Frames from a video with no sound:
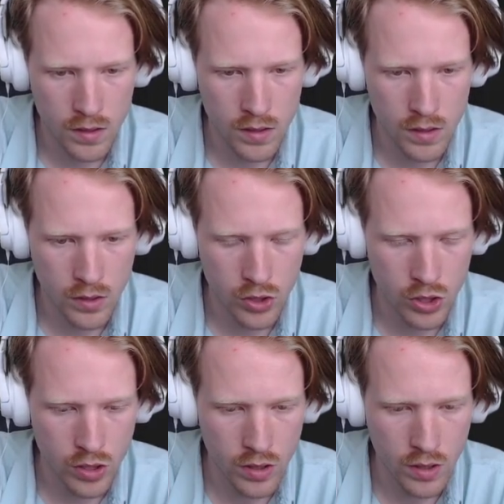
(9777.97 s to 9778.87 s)

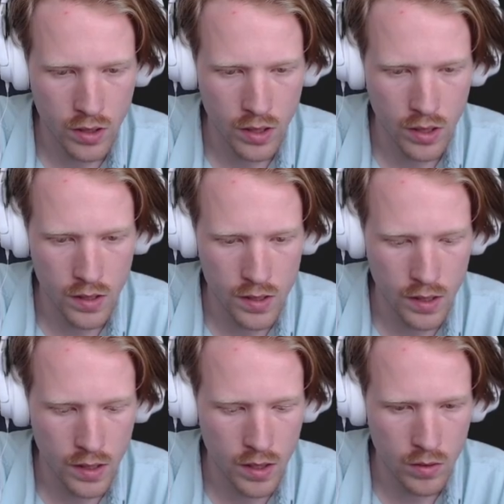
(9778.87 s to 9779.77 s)
Search is
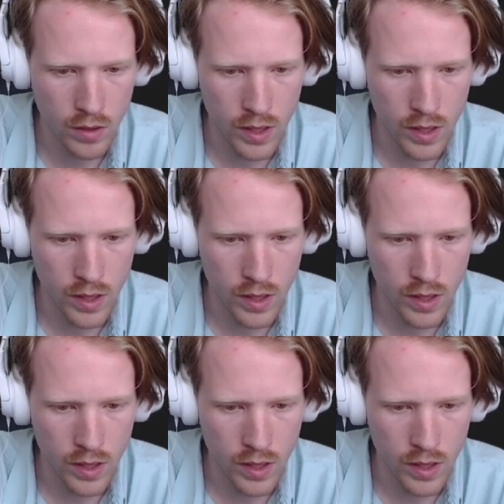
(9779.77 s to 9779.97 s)
going to equal